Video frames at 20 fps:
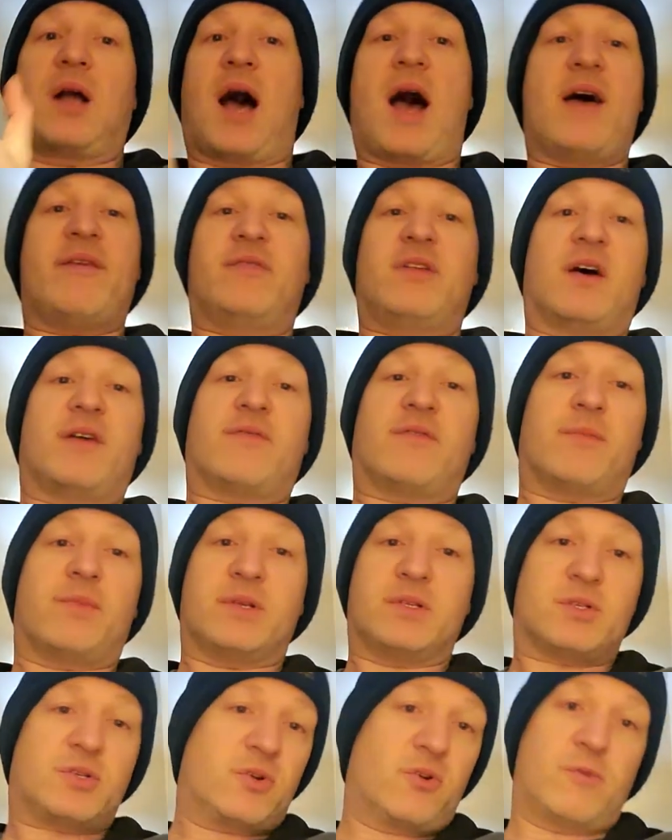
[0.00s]
I've never
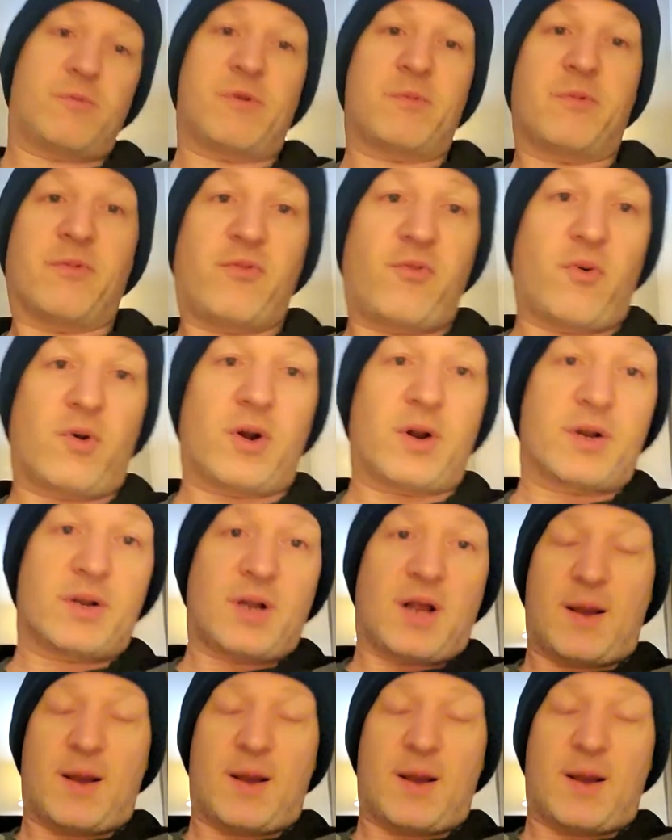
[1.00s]
been sober before.